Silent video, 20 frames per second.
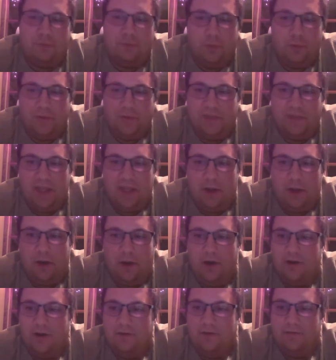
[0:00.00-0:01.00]
for what they
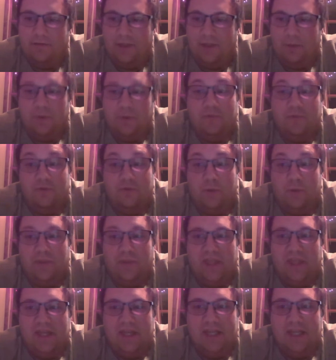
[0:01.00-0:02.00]
are, for
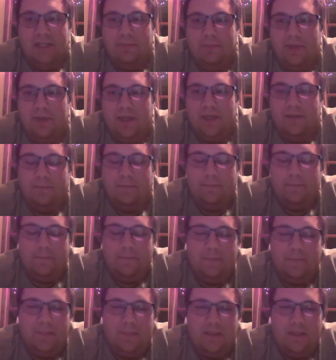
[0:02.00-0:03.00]
what they need to be,
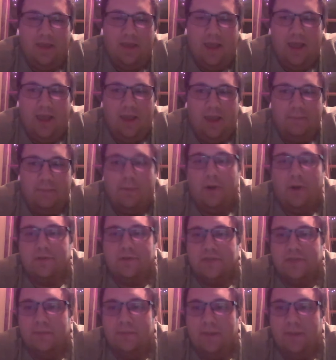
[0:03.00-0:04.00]
and
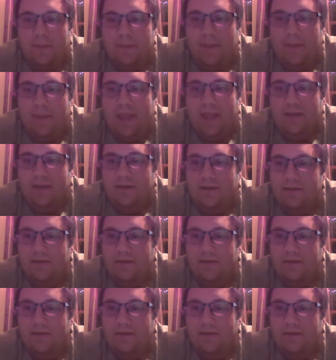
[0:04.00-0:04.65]
parts can be a pain.